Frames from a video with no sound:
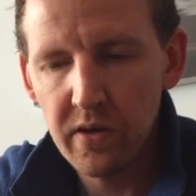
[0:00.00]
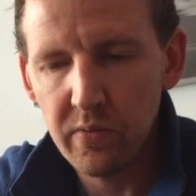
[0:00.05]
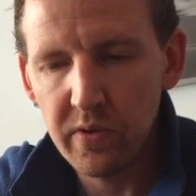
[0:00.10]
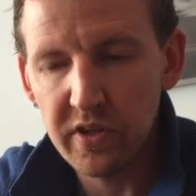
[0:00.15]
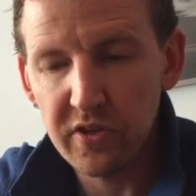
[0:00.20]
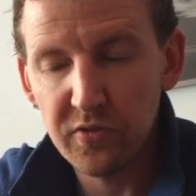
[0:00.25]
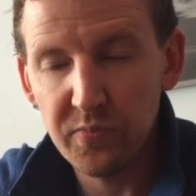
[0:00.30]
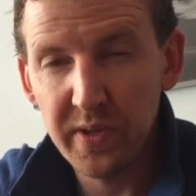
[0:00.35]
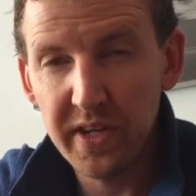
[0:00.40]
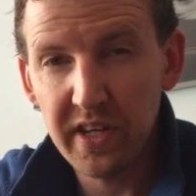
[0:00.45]

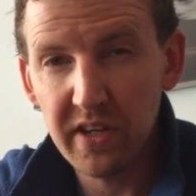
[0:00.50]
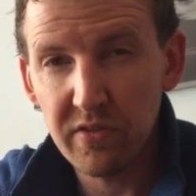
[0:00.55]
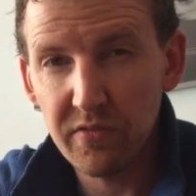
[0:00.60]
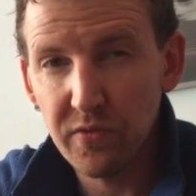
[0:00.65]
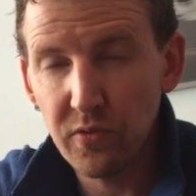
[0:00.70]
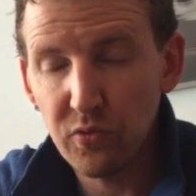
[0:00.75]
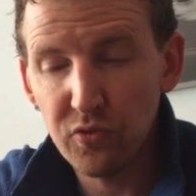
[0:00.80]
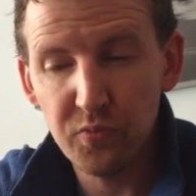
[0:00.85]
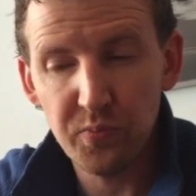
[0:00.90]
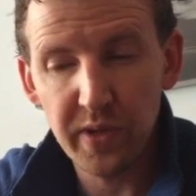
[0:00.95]
When it's spinning at
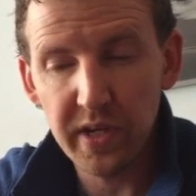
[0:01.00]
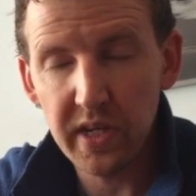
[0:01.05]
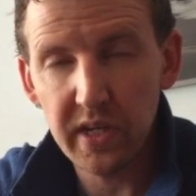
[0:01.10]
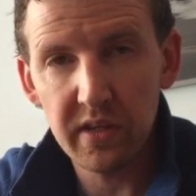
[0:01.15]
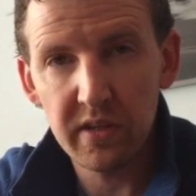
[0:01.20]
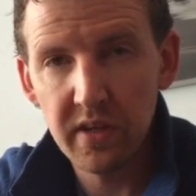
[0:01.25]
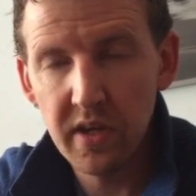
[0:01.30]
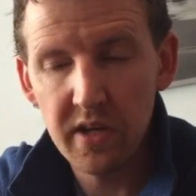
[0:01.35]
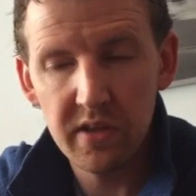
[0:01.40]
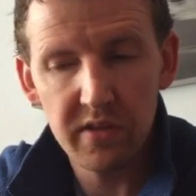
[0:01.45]
full
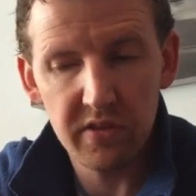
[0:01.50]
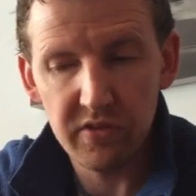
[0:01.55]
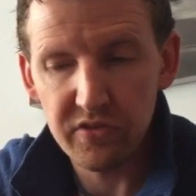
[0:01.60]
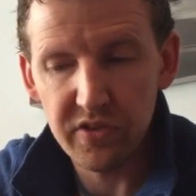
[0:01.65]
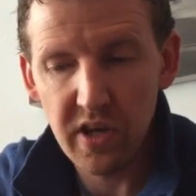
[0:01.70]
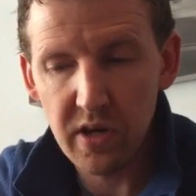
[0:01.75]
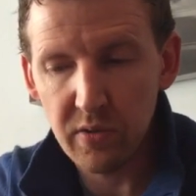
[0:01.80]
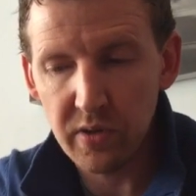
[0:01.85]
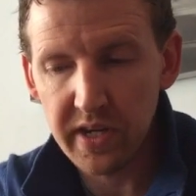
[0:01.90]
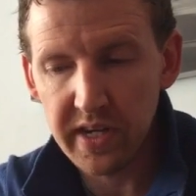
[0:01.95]
speed, there's
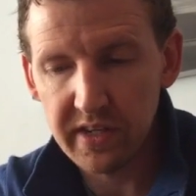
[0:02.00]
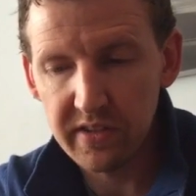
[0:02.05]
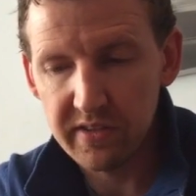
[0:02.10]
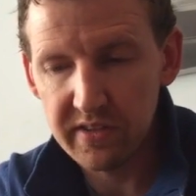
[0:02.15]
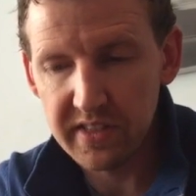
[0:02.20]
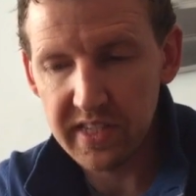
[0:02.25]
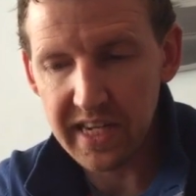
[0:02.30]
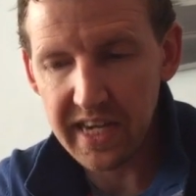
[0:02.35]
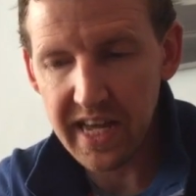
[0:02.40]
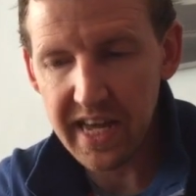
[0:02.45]
no
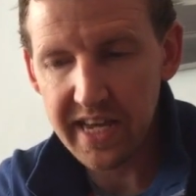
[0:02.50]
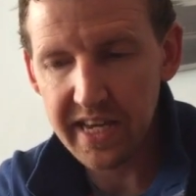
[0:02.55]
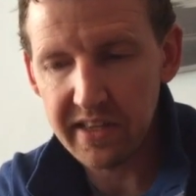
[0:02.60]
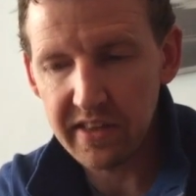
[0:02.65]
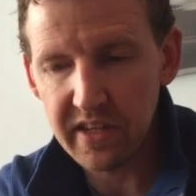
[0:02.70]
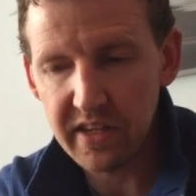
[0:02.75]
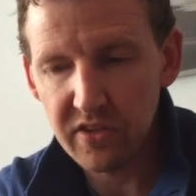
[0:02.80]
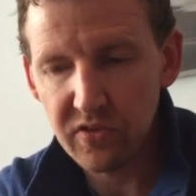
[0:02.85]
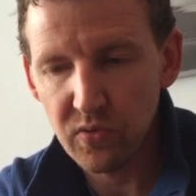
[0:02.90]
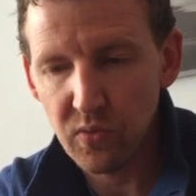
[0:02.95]
delay
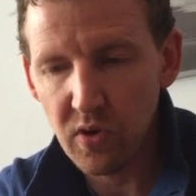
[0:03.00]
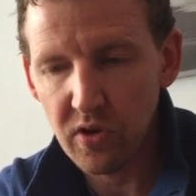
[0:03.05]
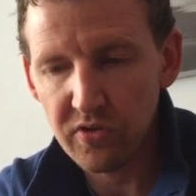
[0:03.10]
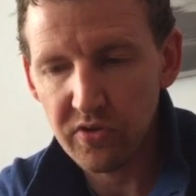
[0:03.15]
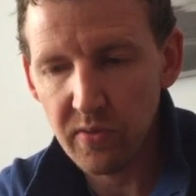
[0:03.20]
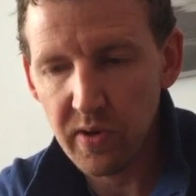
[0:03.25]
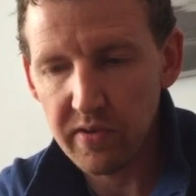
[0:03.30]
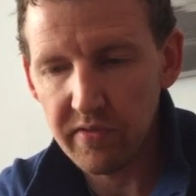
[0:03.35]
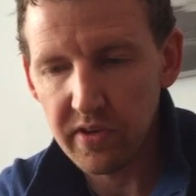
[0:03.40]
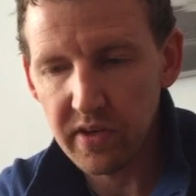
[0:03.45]
in this
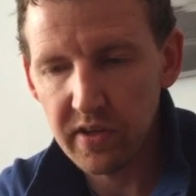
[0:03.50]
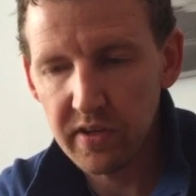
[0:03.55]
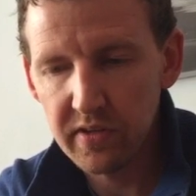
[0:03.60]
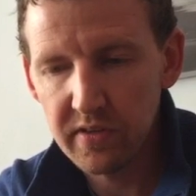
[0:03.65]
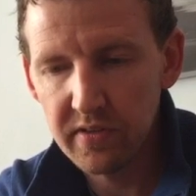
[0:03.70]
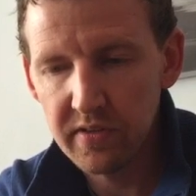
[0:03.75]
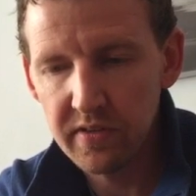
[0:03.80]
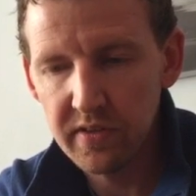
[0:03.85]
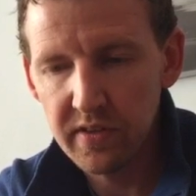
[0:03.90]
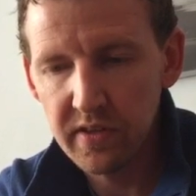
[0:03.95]
whatsoever.
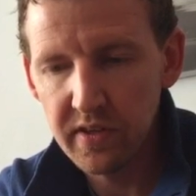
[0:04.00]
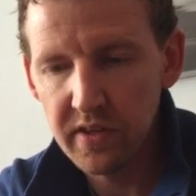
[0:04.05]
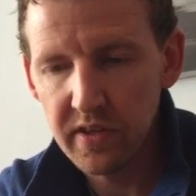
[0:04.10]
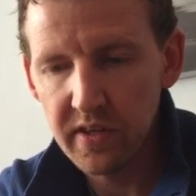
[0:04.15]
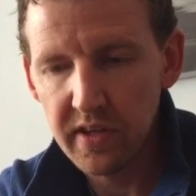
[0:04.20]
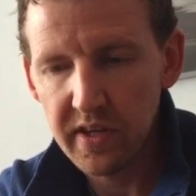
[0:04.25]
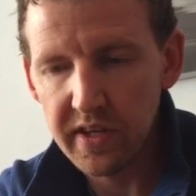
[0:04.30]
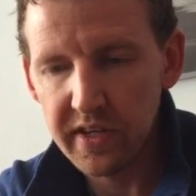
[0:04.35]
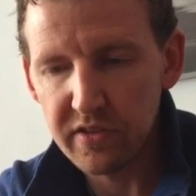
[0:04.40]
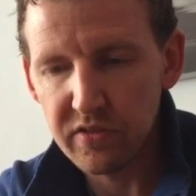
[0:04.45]

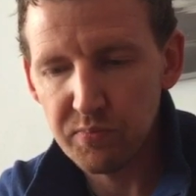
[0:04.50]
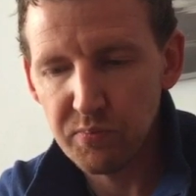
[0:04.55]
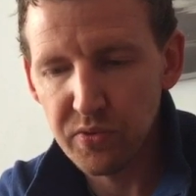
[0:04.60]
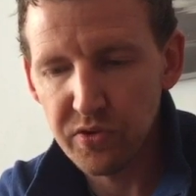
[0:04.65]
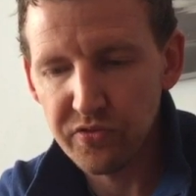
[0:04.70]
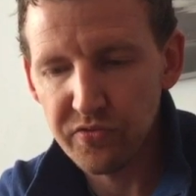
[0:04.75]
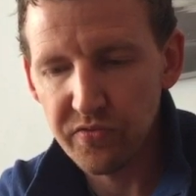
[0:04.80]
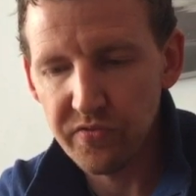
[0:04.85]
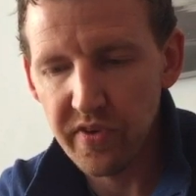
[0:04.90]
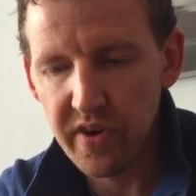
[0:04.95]
It's
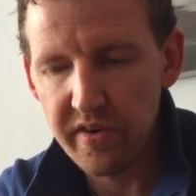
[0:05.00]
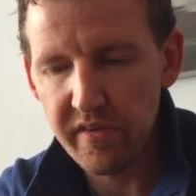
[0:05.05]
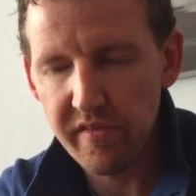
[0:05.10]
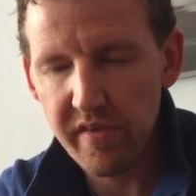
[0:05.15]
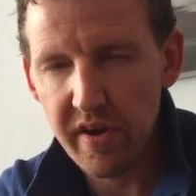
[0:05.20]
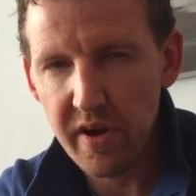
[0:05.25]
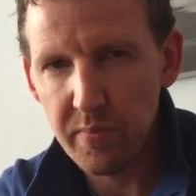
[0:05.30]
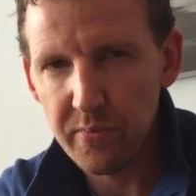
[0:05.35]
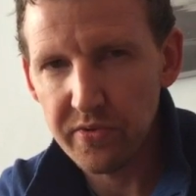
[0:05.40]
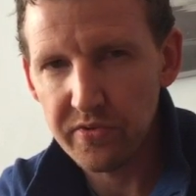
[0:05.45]
very,
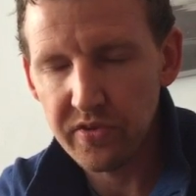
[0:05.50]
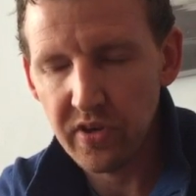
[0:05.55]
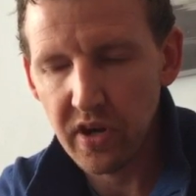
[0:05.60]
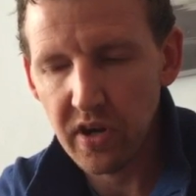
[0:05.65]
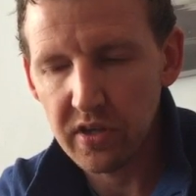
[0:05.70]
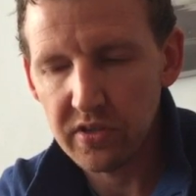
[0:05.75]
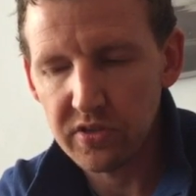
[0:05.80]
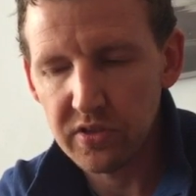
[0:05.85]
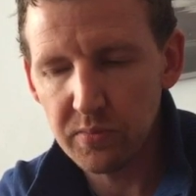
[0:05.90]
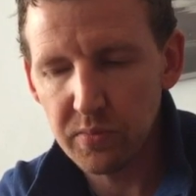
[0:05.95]
very
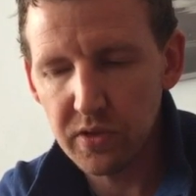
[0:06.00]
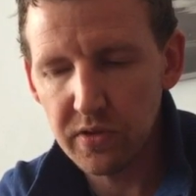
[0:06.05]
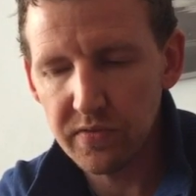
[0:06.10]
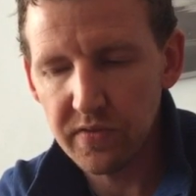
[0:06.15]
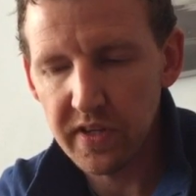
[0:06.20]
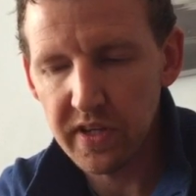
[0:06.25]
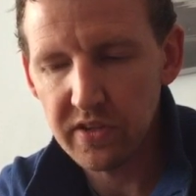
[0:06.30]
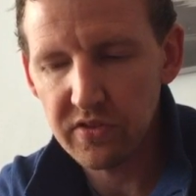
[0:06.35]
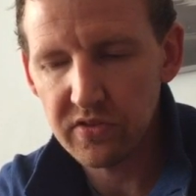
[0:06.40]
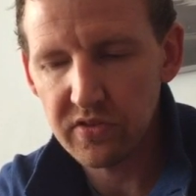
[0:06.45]
precise. You move
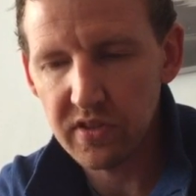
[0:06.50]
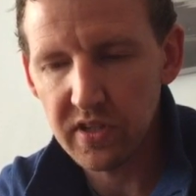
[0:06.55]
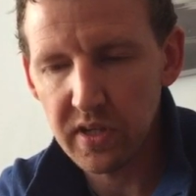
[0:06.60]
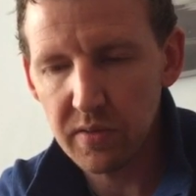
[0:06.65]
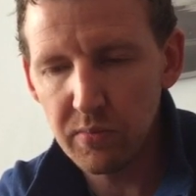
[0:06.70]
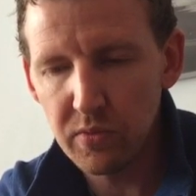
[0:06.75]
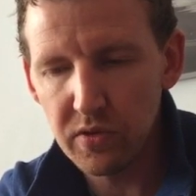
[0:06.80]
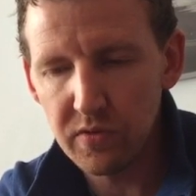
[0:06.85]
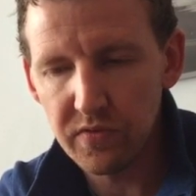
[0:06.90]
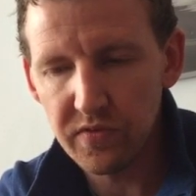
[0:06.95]
this and
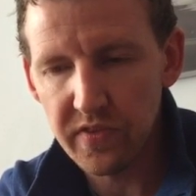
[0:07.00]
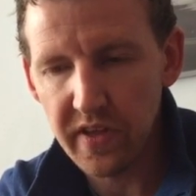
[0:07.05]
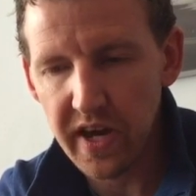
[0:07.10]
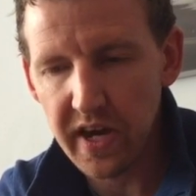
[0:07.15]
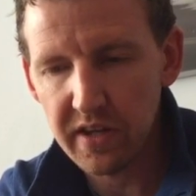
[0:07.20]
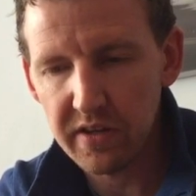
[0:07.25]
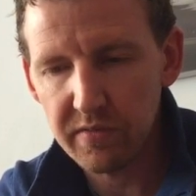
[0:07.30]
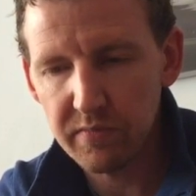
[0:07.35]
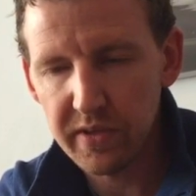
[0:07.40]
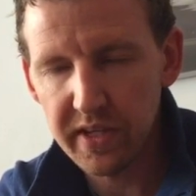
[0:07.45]
it moves
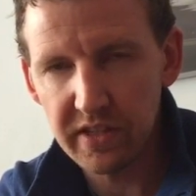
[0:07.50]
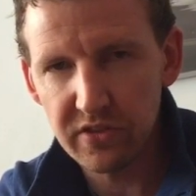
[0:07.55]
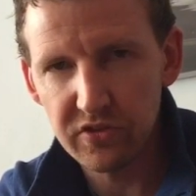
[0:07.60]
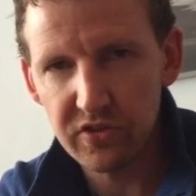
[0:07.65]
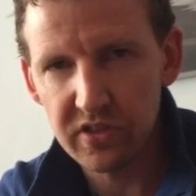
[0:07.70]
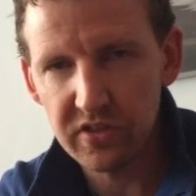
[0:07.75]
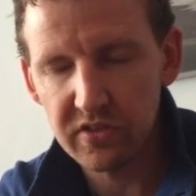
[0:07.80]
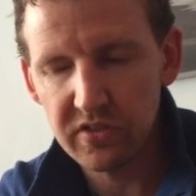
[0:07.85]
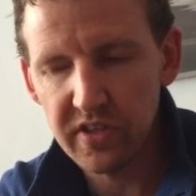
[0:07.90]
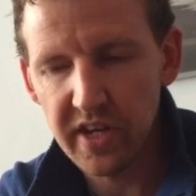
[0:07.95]
that
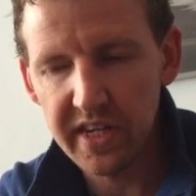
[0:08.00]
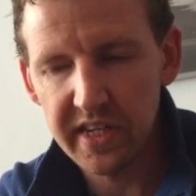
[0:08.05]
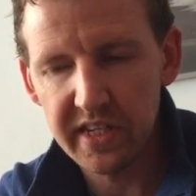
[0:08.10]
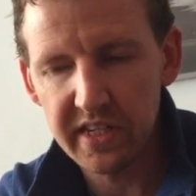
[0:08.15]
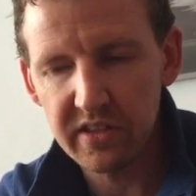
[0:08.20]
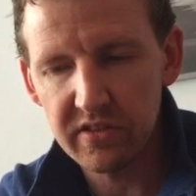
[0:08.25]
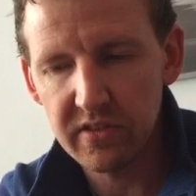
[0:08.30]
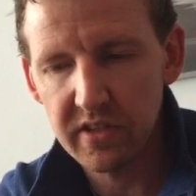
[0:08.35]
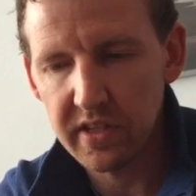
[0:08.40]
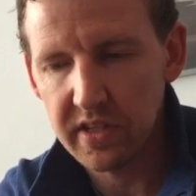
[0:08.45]

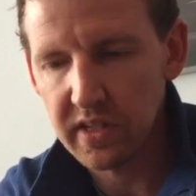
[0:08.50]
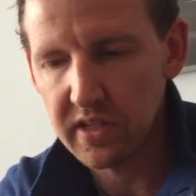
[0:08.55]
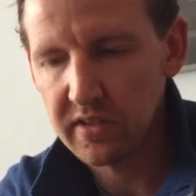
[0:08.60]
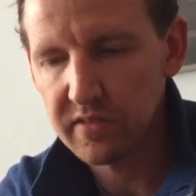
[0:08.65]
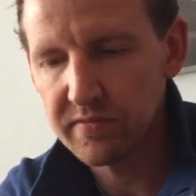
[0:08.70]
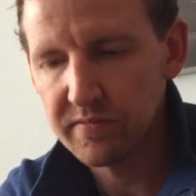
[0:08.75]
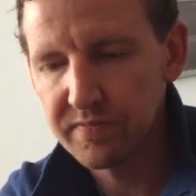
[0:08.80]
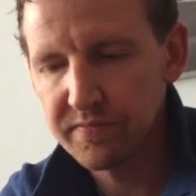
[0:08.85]
instantaneously.